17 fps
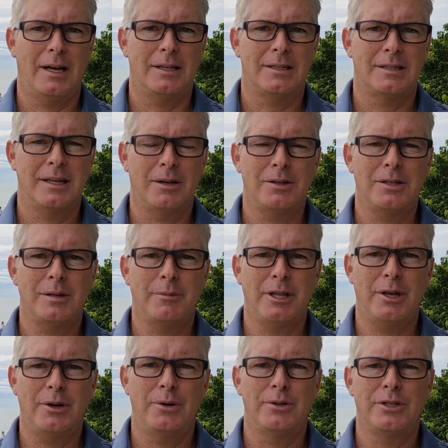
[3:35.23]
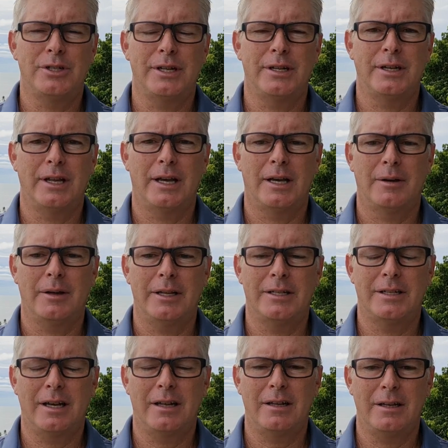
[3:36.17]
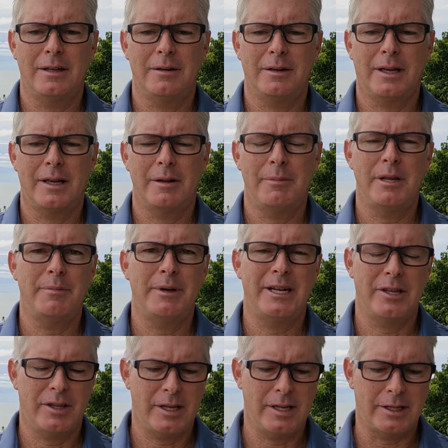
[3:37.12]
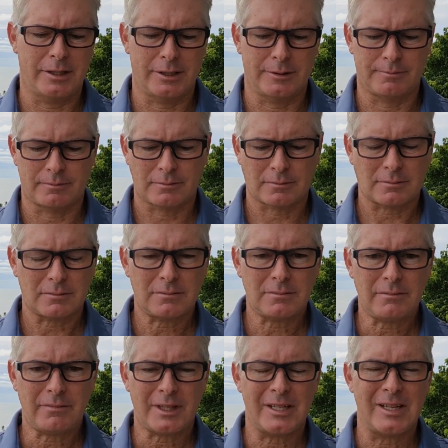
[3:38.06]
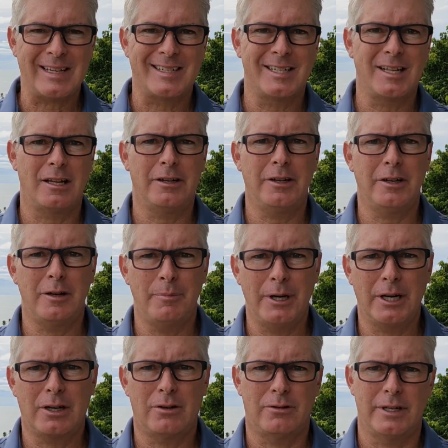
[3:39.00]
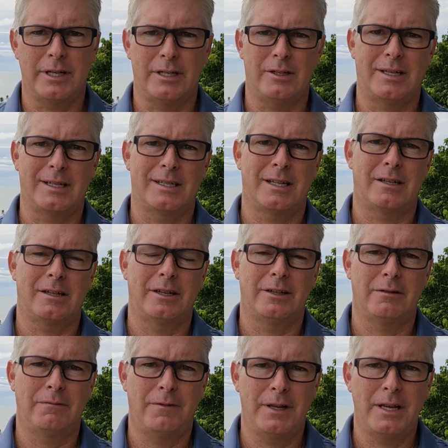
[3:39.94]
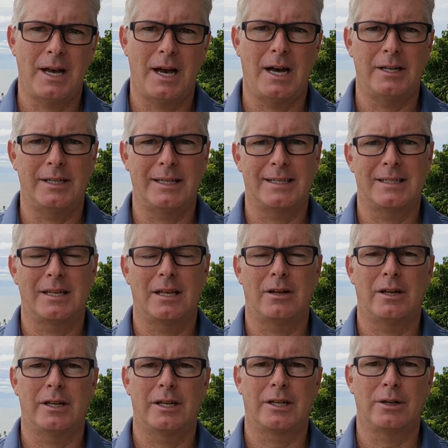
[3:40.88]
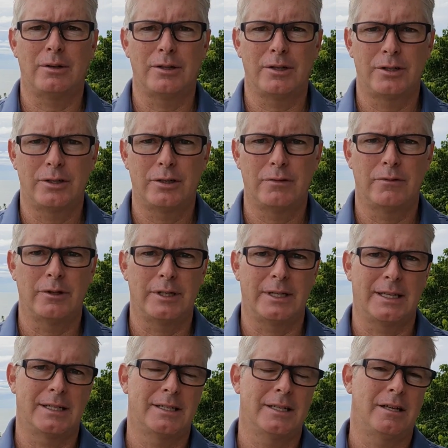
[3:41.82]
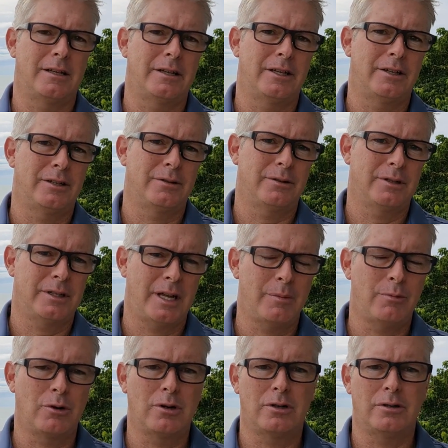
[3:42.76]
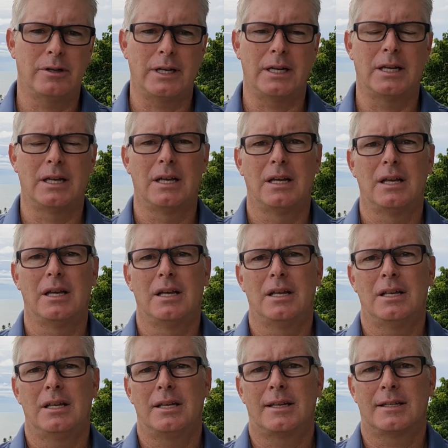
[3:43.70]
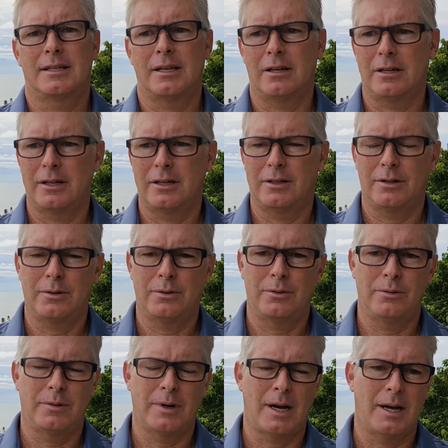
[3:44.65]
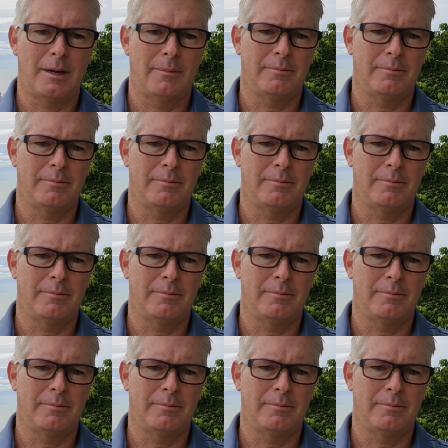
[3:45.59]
Sell some of those, and selling can mean many things. You can sell it into Bitcoin, you can sell it into fiat, you can sell it into gold and silver, you can sell it into a stable coin, you can sell it into